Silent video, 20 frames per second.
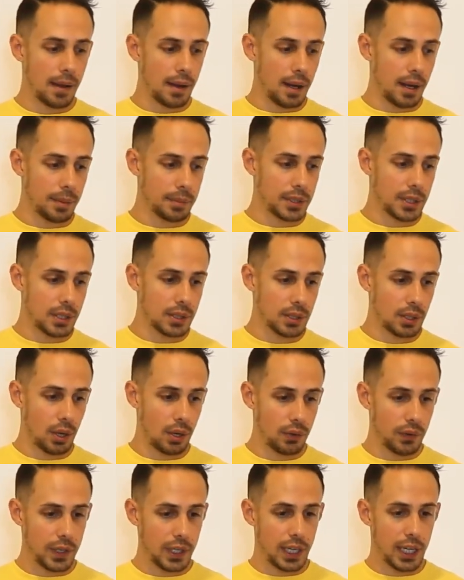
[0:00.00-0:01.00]
since
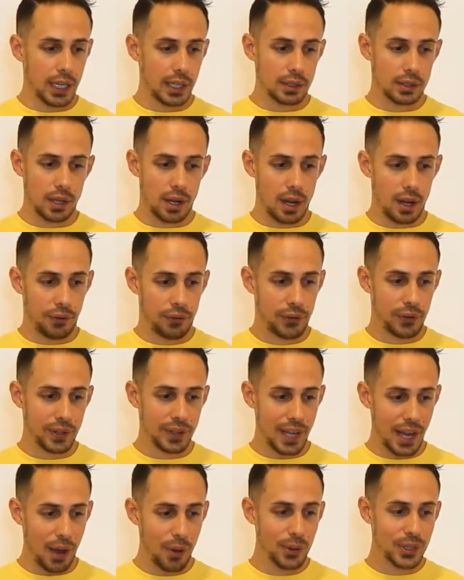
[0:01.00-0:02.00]
COVID kicked off.
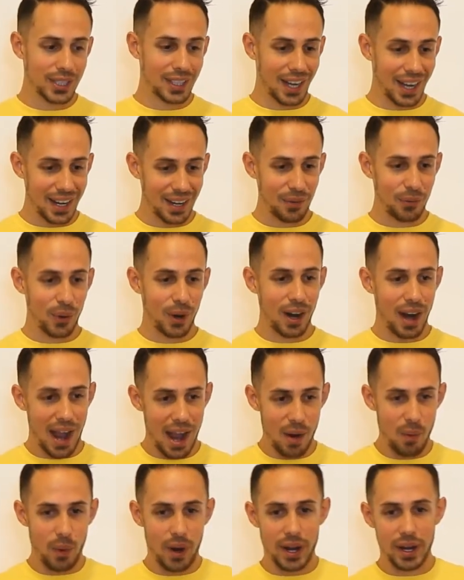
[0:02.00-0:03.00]
That was kind of where
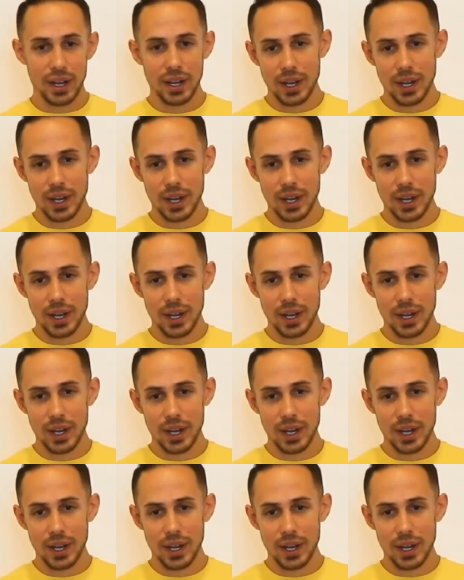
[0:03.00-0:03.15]
I went.